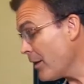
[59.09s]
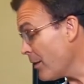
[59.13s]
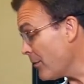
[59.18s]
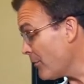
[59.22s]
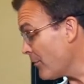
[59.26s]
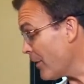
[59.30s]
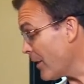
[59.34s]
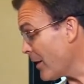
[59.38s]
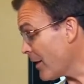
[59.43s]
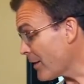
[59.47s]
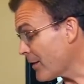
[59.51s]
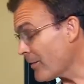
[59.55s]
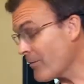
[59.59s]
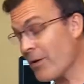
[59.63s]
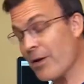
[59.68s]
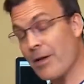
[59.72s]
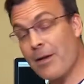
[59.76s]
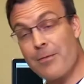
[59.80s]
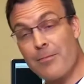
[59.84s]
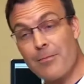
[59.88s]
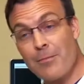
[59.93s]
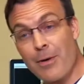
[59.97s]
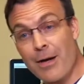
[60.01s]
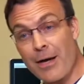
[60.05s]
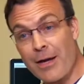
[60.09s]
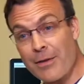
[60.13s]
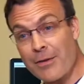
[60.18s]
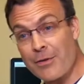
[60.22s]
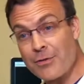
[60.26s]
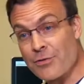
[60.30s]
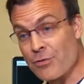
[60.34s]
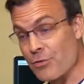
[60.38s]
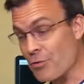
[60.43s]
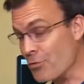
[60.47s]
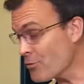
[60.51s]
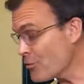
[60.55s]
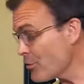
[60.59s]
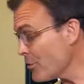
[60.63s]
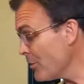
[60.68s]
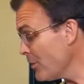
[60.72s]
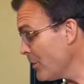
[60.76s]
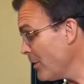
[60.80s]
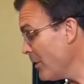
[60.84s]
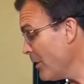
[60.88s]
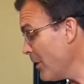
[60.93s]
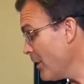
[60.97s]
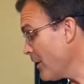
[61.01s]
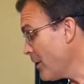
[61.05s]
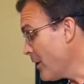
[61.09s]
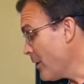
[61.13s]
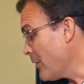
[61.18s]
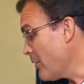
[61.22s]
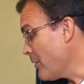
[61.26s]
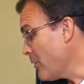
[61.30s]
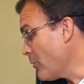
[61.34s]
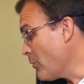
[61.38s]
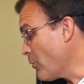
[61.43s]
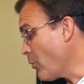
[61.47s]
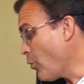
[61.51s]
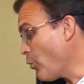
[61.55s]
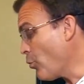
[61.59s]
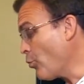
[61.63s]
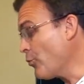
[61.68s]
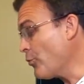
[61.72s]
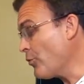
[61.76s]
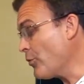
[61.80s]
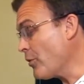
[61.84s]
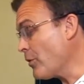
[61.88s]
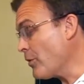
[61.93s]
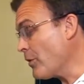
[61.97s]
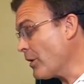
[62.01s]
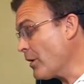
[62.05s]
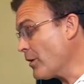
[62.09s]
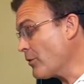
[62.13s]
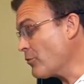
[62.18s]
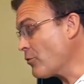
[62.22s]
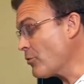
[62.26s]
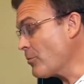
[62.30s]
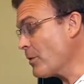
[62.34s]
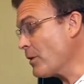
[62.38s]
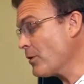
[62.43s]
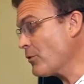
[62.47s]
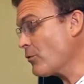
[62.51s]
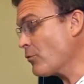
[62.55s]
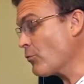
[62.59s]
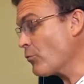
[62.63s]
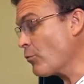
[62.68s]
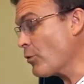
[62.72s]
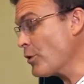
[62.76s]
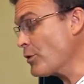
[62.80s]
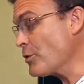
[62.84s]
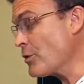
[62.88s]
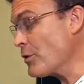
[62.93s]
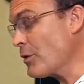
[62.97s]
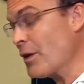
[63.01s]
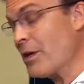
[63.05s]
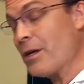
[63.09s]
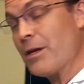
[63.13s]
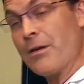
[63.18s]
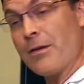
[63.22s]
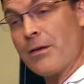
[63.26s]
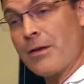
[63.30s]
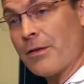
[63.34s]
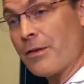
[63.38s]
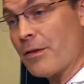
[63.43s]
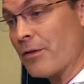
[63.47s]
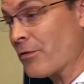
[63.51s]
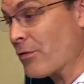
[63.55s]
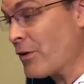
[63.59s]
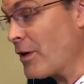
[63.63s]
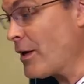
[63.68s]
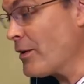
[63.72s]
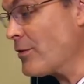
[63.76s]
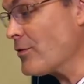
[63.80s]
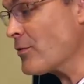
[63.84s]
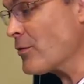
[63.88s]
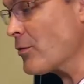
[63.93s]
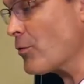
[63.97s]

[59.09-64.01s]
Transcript: It's activated by the surgeon. It holds the instruments rigidly, in this case